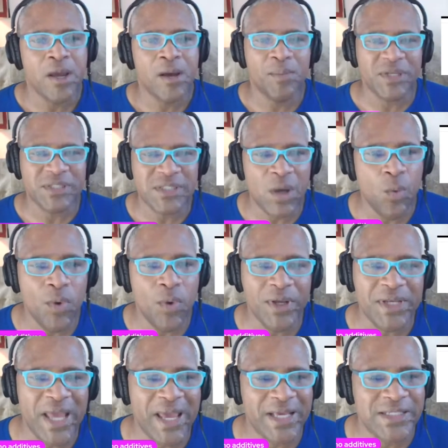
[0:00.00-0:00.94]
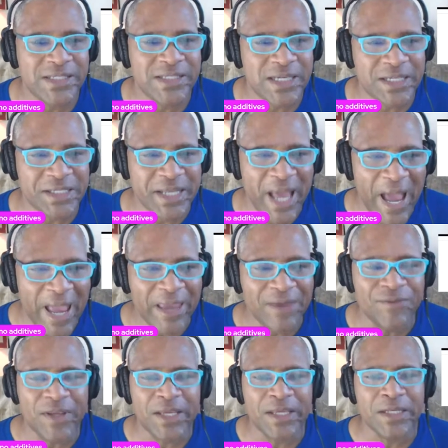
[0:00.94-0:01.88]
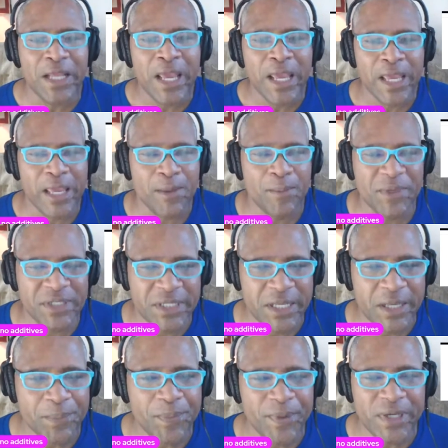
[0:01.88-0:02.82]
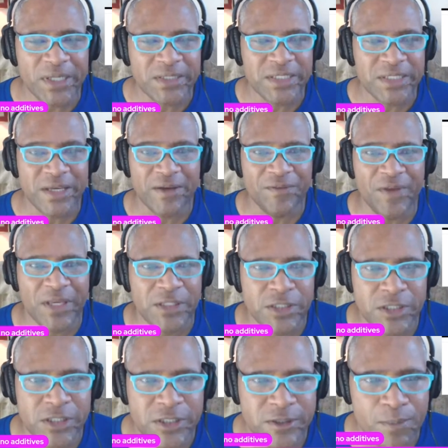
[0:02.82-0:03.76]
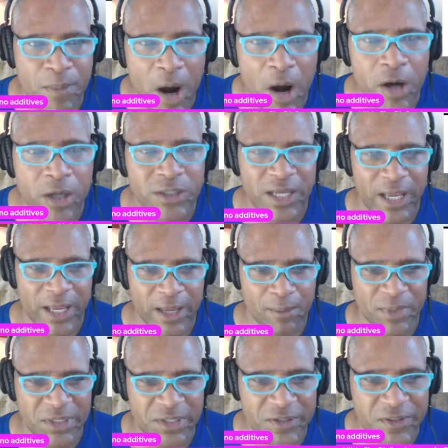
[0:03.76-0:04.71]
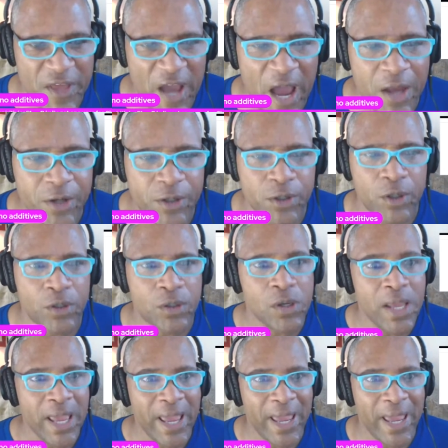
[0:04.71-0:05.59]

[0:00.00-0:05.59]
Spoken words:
but someone that is conniving and manipulative and smart and methodical